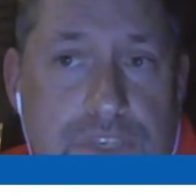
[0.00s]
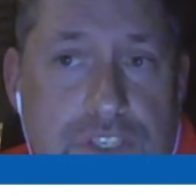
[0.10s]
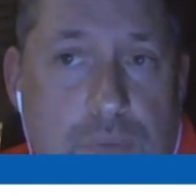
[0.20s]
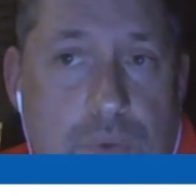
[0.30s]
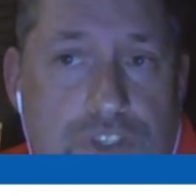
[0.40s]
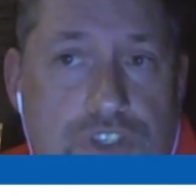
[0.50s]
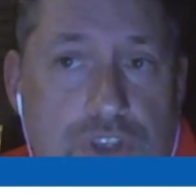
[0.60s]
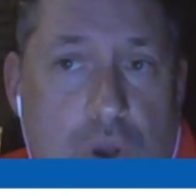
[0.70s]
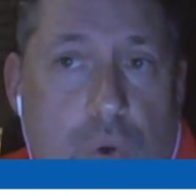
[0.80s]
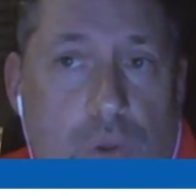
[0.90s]
Someone
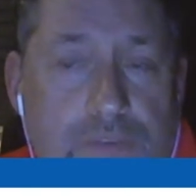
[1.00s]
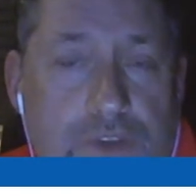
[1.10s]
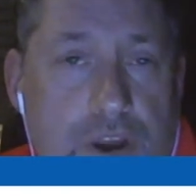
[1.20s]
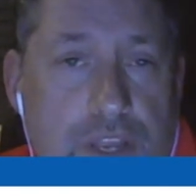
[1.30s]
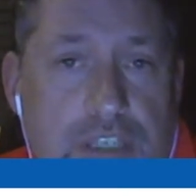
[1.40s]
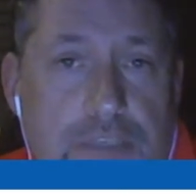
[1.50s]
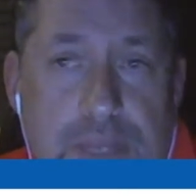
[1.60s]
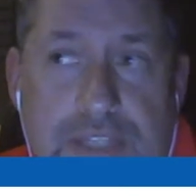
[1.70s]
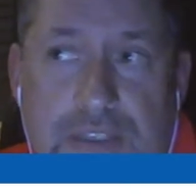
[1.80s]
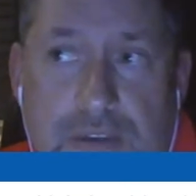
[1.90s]
stole a very
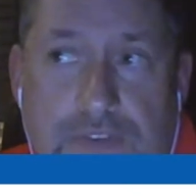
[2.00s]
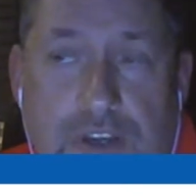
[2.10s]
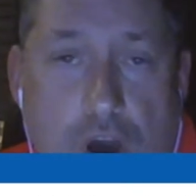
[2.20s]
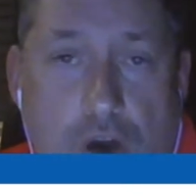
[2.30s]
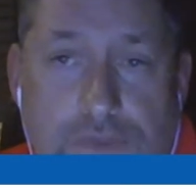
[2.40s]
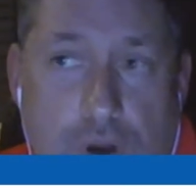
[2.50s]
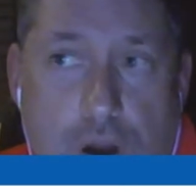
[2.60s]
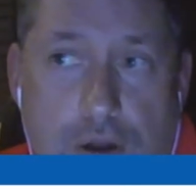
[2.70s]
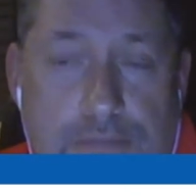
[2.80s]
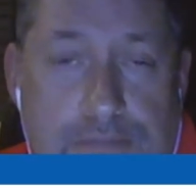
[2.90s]
expensive golf cart